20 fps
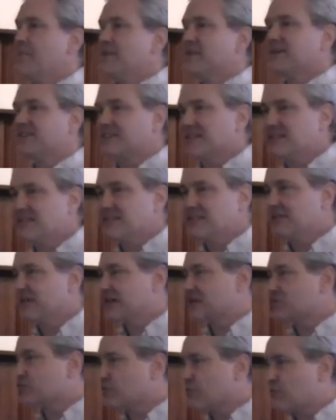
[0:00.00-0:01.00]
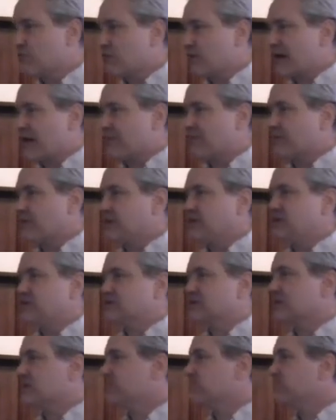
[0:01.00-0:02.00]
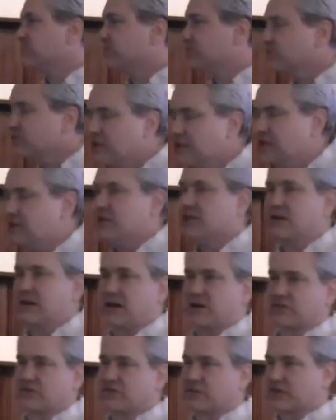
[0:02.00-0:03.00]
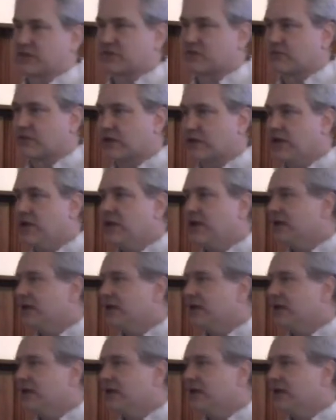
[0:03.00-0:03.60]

because intellectual property is completely contradictory.